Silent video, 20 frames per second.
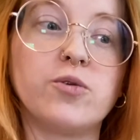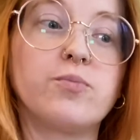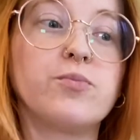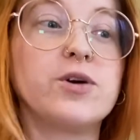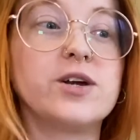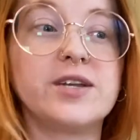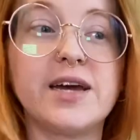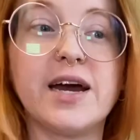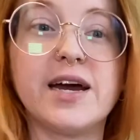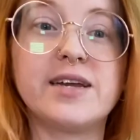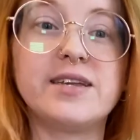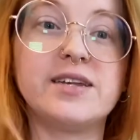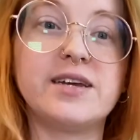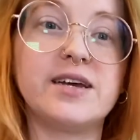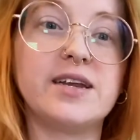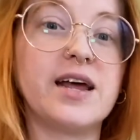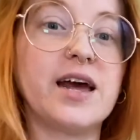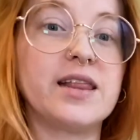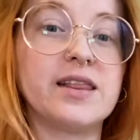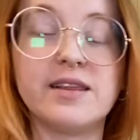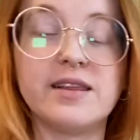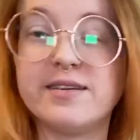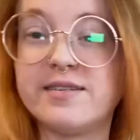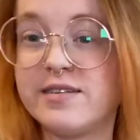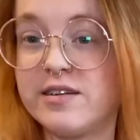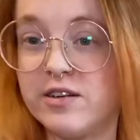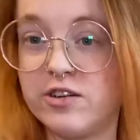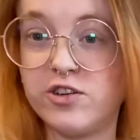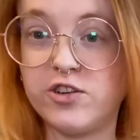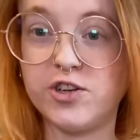protected and
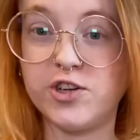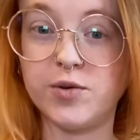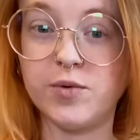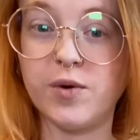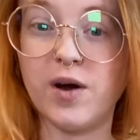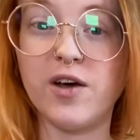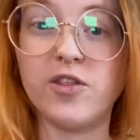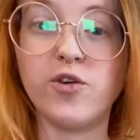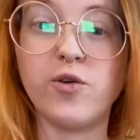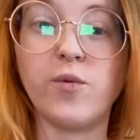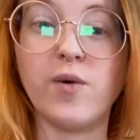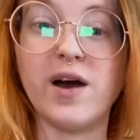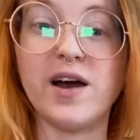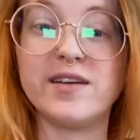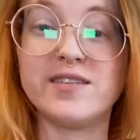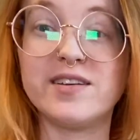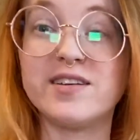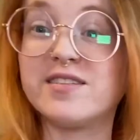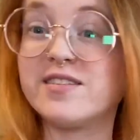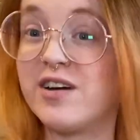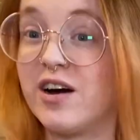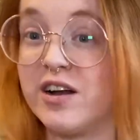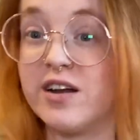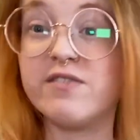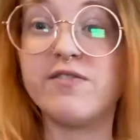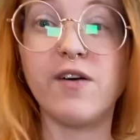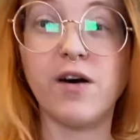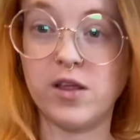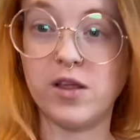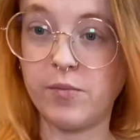listened to. Otherwise, it's going
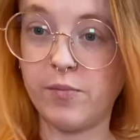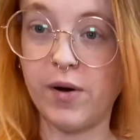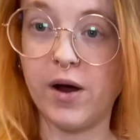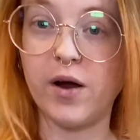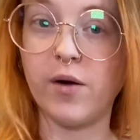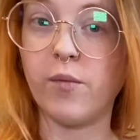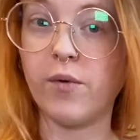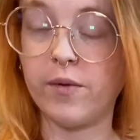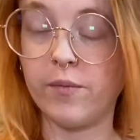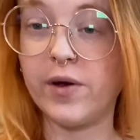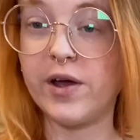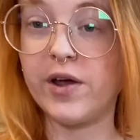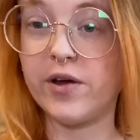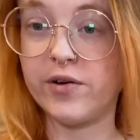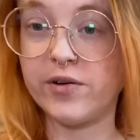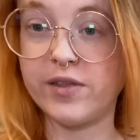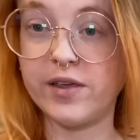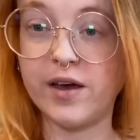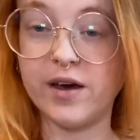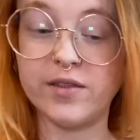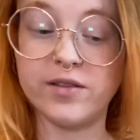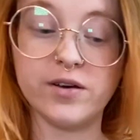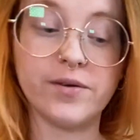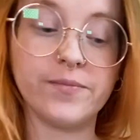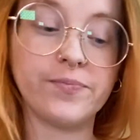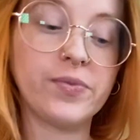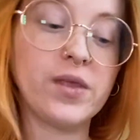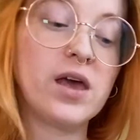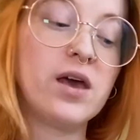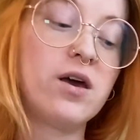to fall apart one way or the
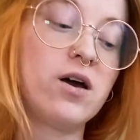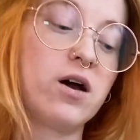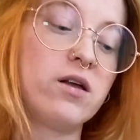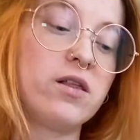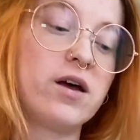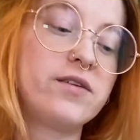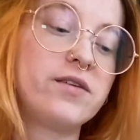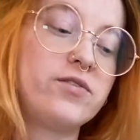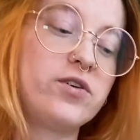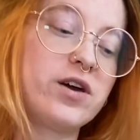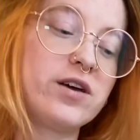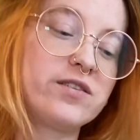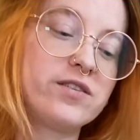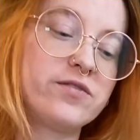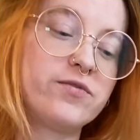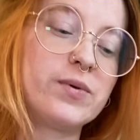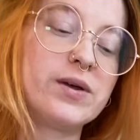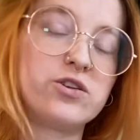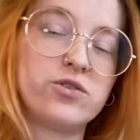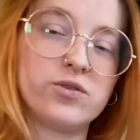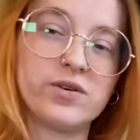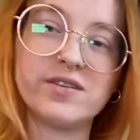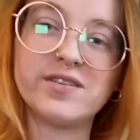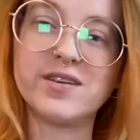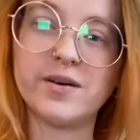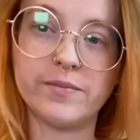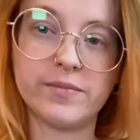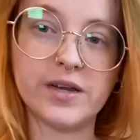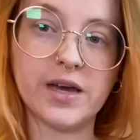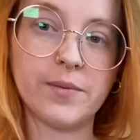other. A lot of you guys have been doing
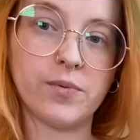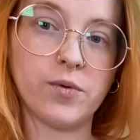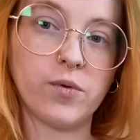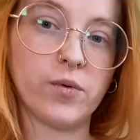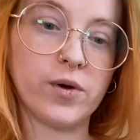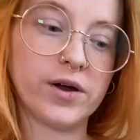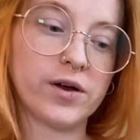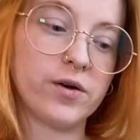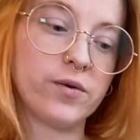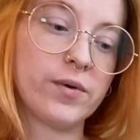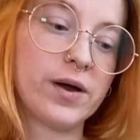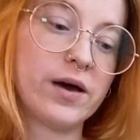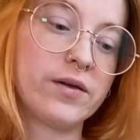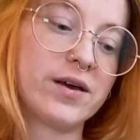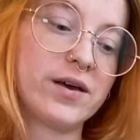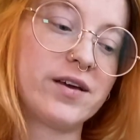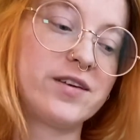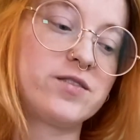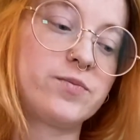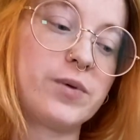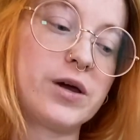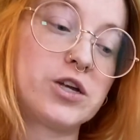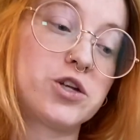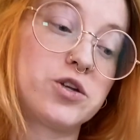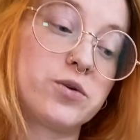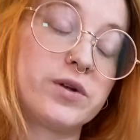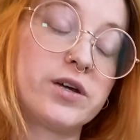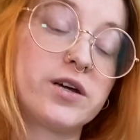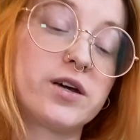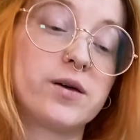some type of work around that,
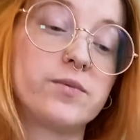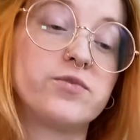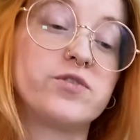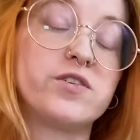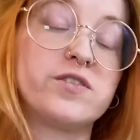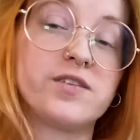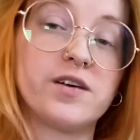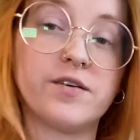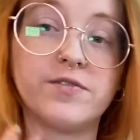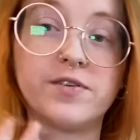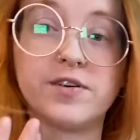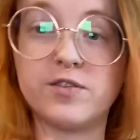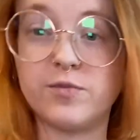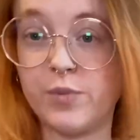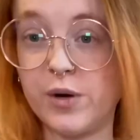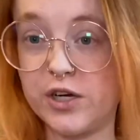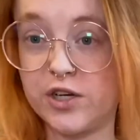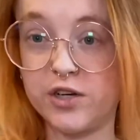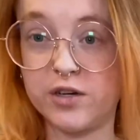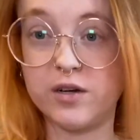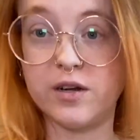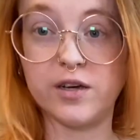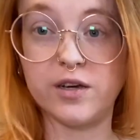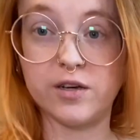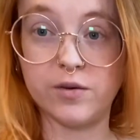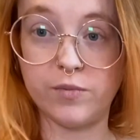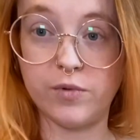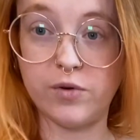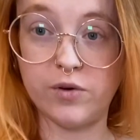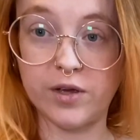especially when it comes to self-expression and
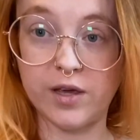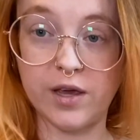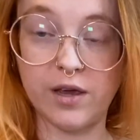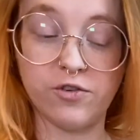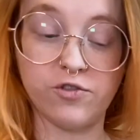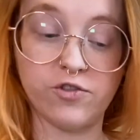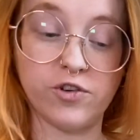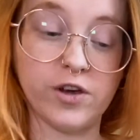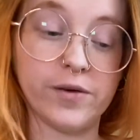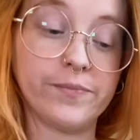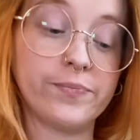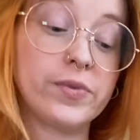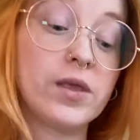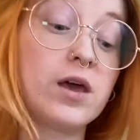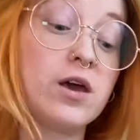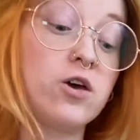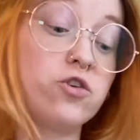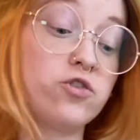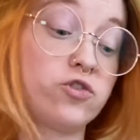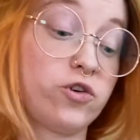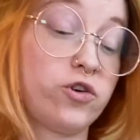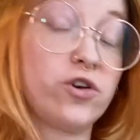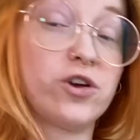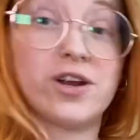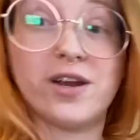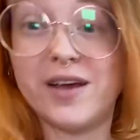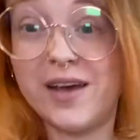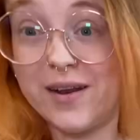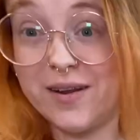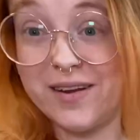communication. So you're
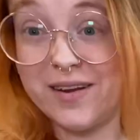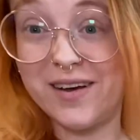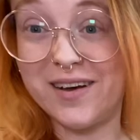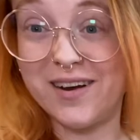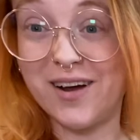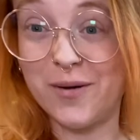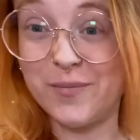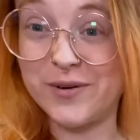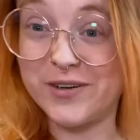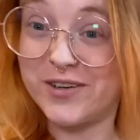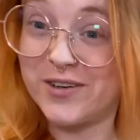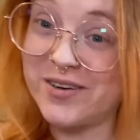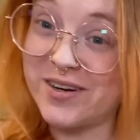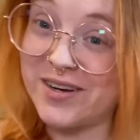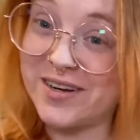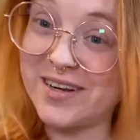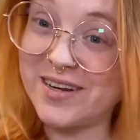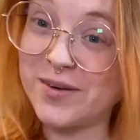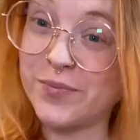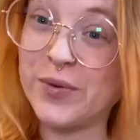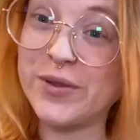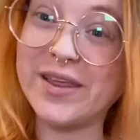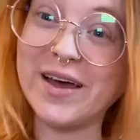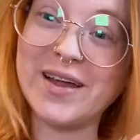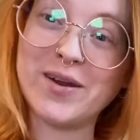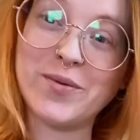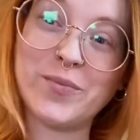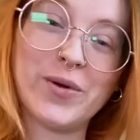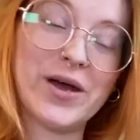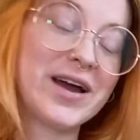going to get an opportunity to put that
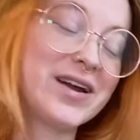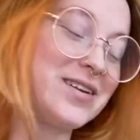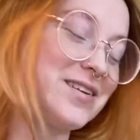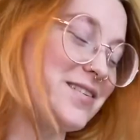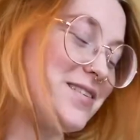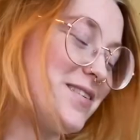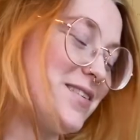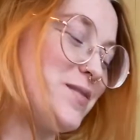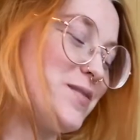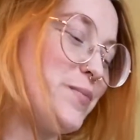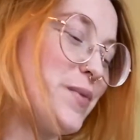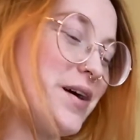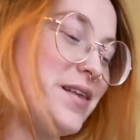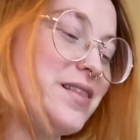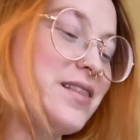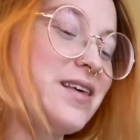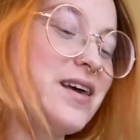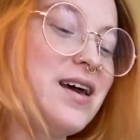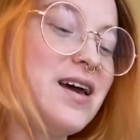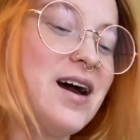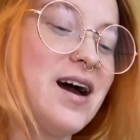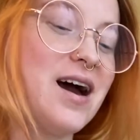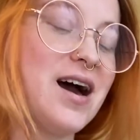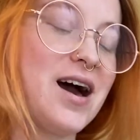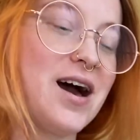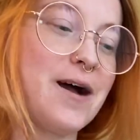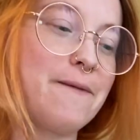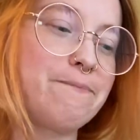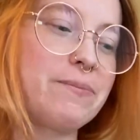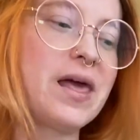into practice this month.
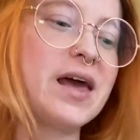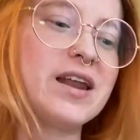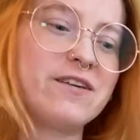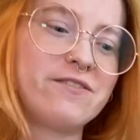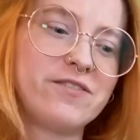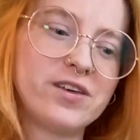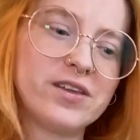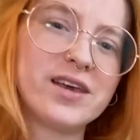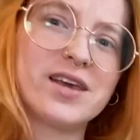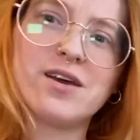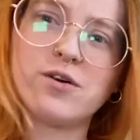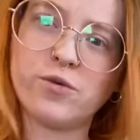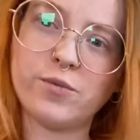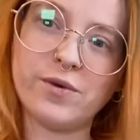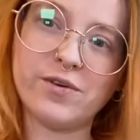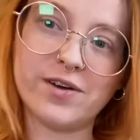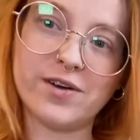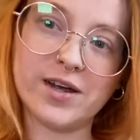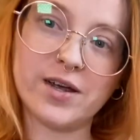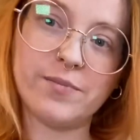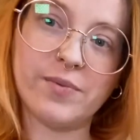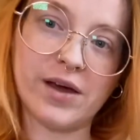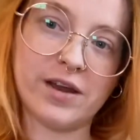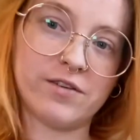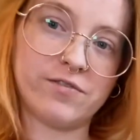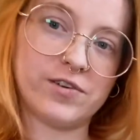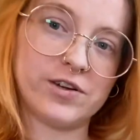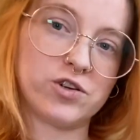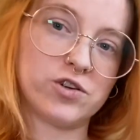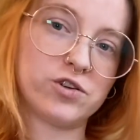And I feel like it will be very
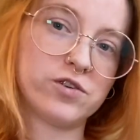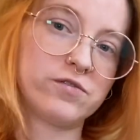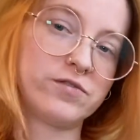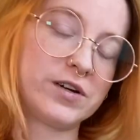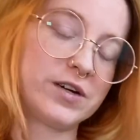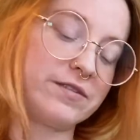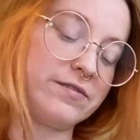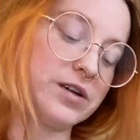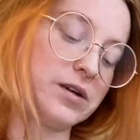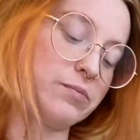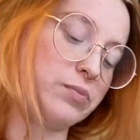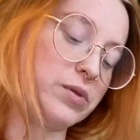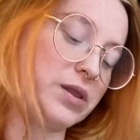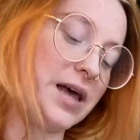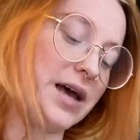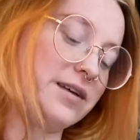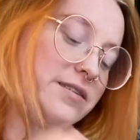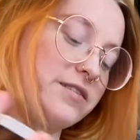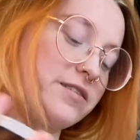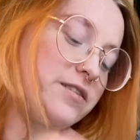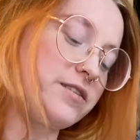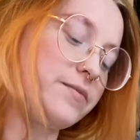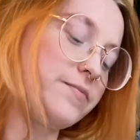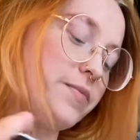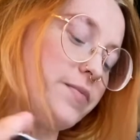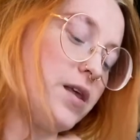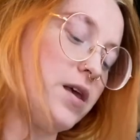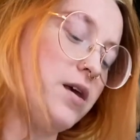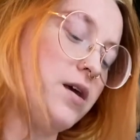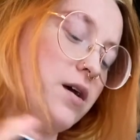beneficial, very, very blessed.
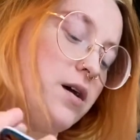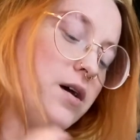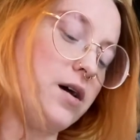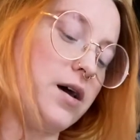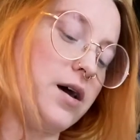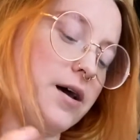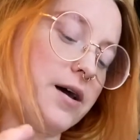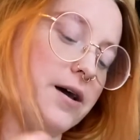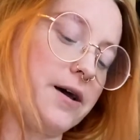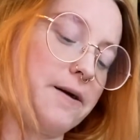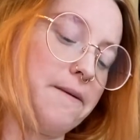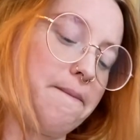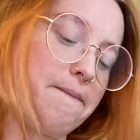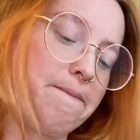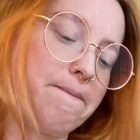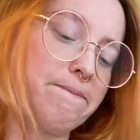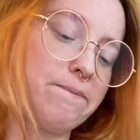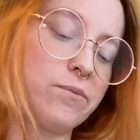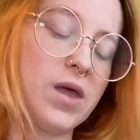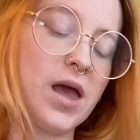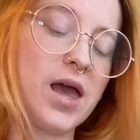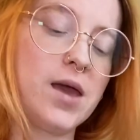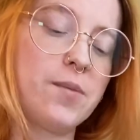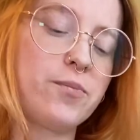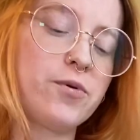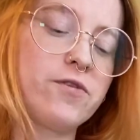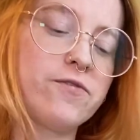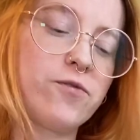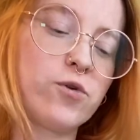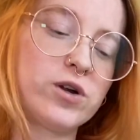
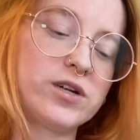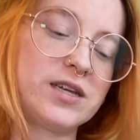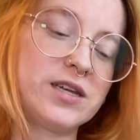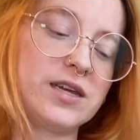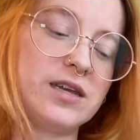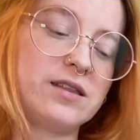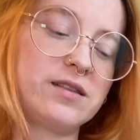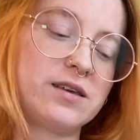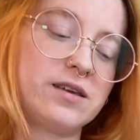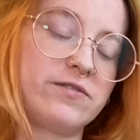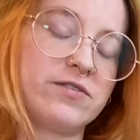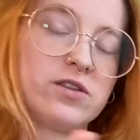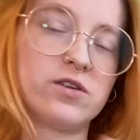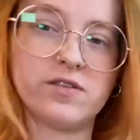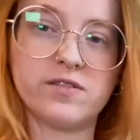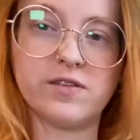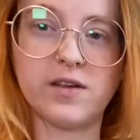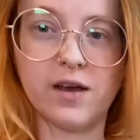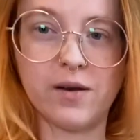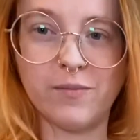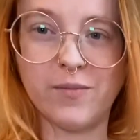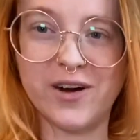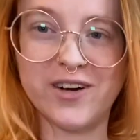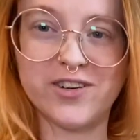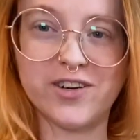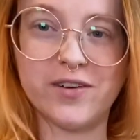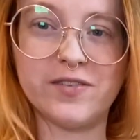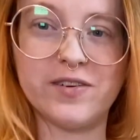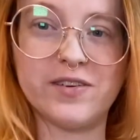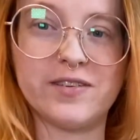April 14th, even though it's not in March,
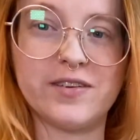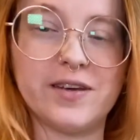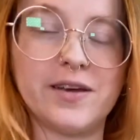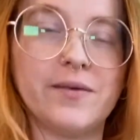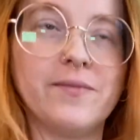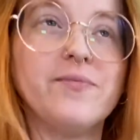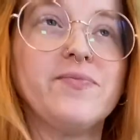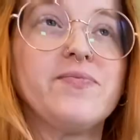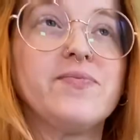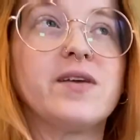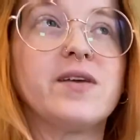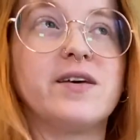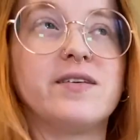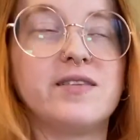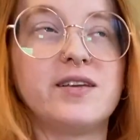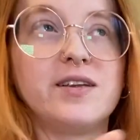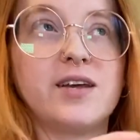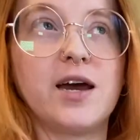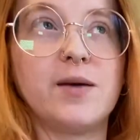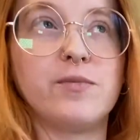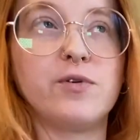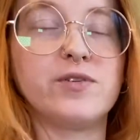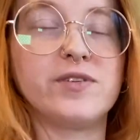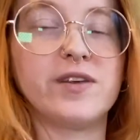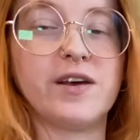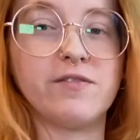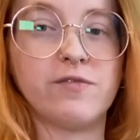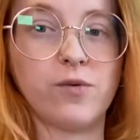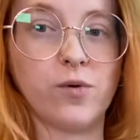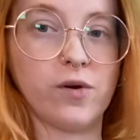obviously, because the timer was
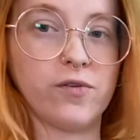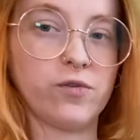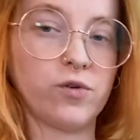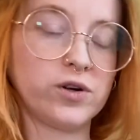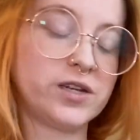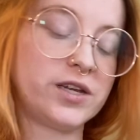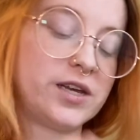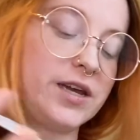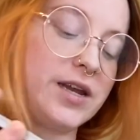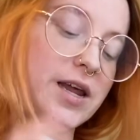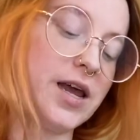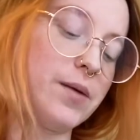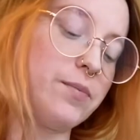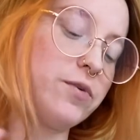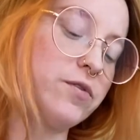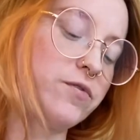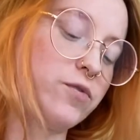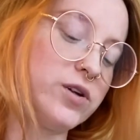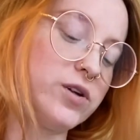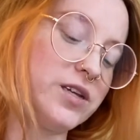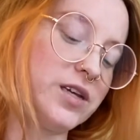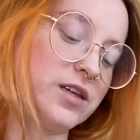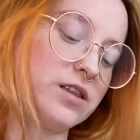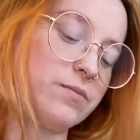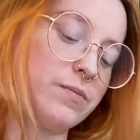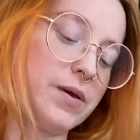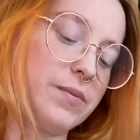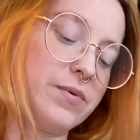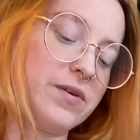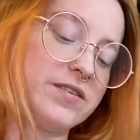at 4:14, April
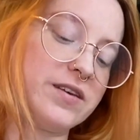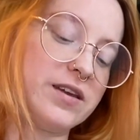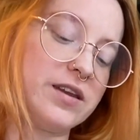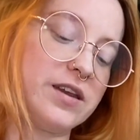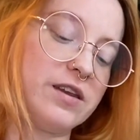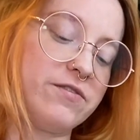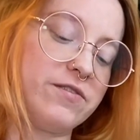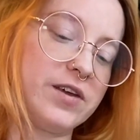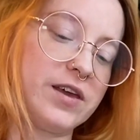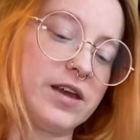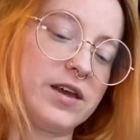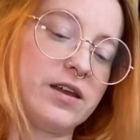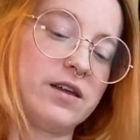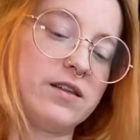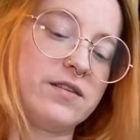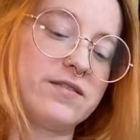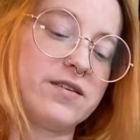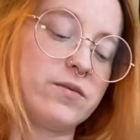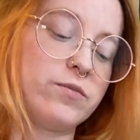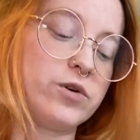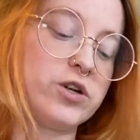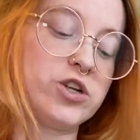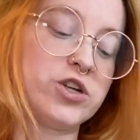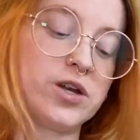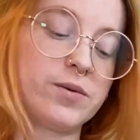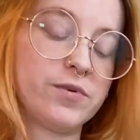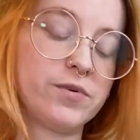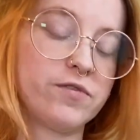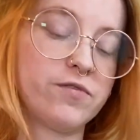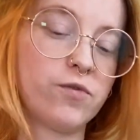14th might be significant in some way,
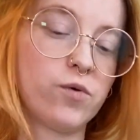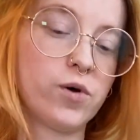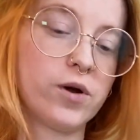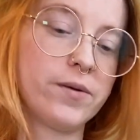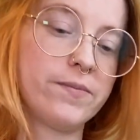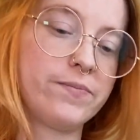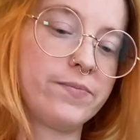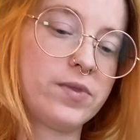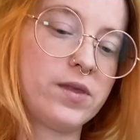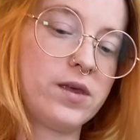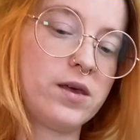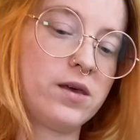shape, or form.